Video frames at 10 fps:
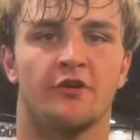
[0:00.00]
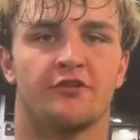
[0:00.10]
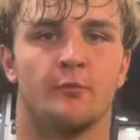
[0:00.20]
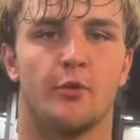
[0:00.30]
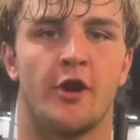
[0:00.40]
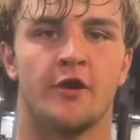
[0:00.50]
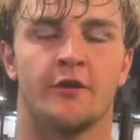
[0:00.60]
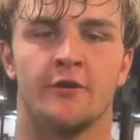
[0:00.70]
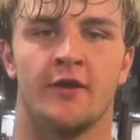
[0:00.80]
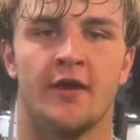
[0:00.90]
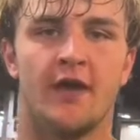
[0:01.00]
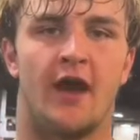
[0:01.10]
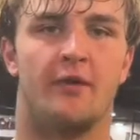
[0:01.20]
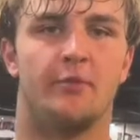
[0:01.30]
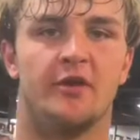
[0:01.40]
Brandon. I've
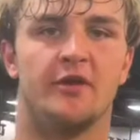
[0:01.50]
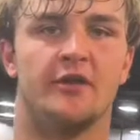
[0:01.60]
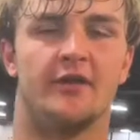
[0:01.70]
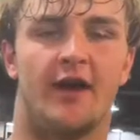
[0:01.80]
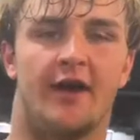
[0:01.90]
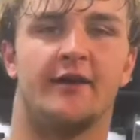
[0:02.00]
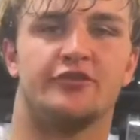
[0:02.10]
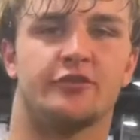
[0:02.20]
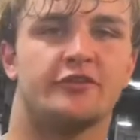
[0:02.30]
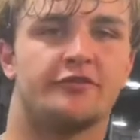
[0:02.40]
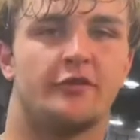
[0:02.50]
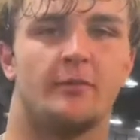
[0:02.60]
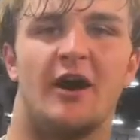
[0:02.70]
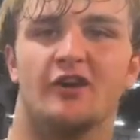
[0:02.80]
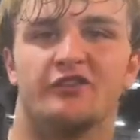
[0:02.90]
been at Trench for about
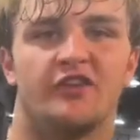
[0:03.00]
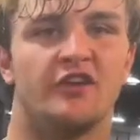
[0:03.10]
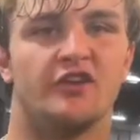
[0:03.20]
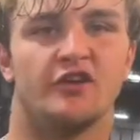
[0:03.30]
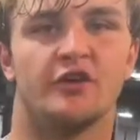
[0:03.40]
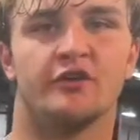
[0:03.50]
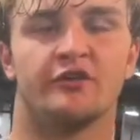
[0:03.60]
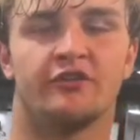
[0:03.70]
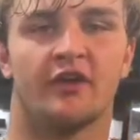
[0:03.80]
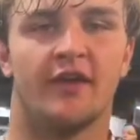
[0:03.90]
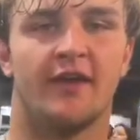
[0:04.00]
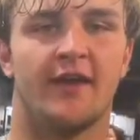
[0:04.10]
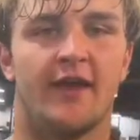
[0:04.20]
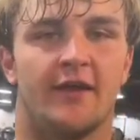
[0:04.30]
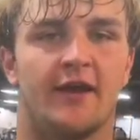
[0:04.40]
10 years, and
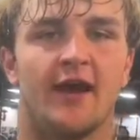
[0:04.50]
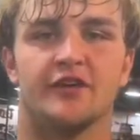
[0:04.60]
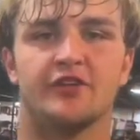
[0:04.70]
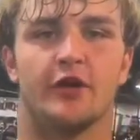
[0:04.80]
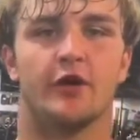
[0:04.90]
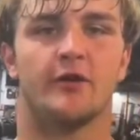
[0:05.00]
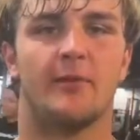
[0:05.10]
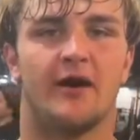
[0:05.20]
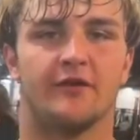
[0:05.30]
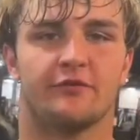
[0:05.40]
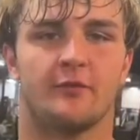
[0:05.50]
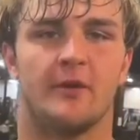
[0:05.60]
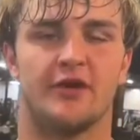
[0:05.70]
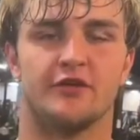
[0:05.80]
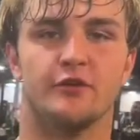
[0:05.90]
I actually heard about it from my
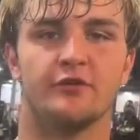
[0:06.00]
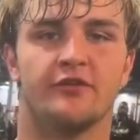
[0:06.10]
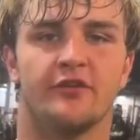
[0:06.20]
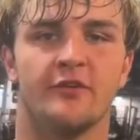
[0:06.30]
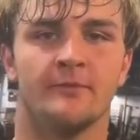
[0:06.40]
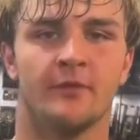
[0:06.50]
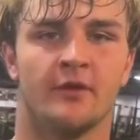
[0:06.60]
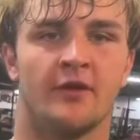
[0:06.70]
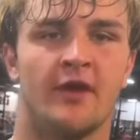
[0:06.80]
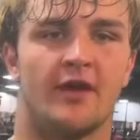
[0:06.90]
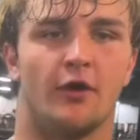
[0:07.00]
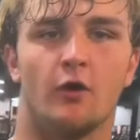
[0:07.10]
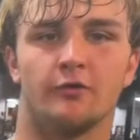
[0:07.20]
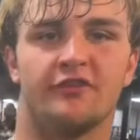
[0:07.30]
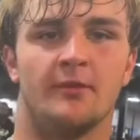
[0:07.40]
youth team. The whole
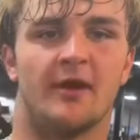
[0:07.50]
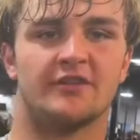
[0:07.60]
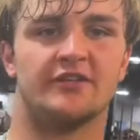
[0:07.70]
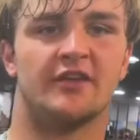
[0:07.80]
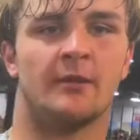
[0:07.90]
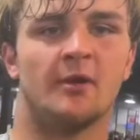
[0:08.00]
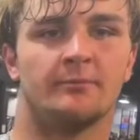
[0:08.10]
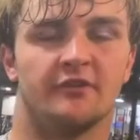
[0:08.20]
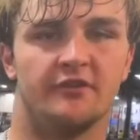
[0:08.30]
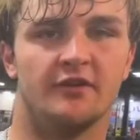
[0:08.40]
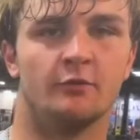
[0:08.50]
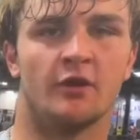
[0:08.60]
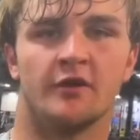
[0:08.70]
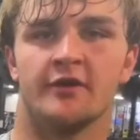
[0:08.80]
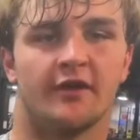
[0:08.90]
team actually came up to D1,
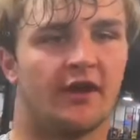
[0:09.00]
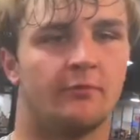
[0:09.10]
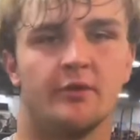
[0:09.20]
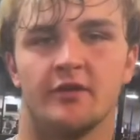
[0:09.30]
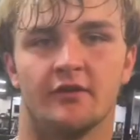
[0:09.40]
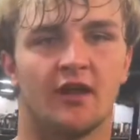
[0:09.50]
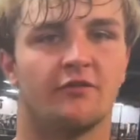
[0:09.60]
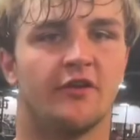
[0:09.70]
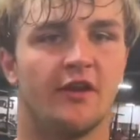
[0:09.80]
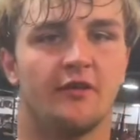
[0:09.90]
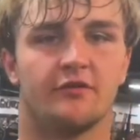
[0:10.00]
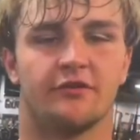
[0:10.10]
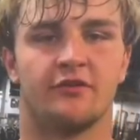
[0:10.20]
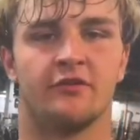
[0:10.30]
and I've been loving it ever since.